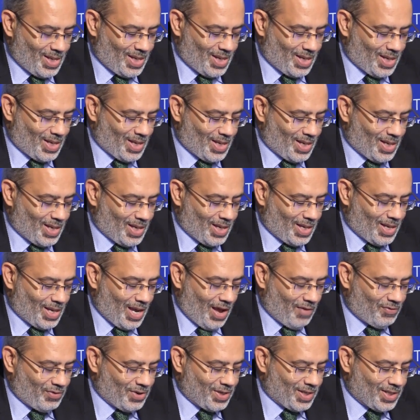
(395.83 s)

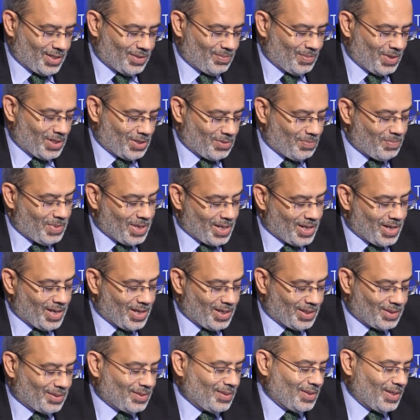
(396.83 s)
Uh, Africa is much
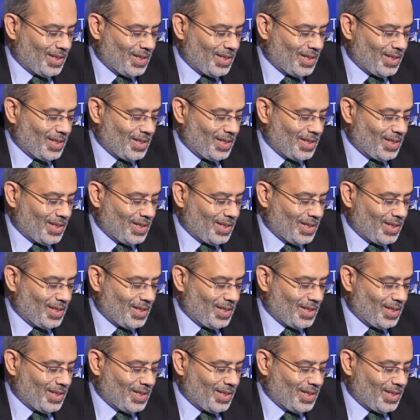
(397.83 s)
bigger,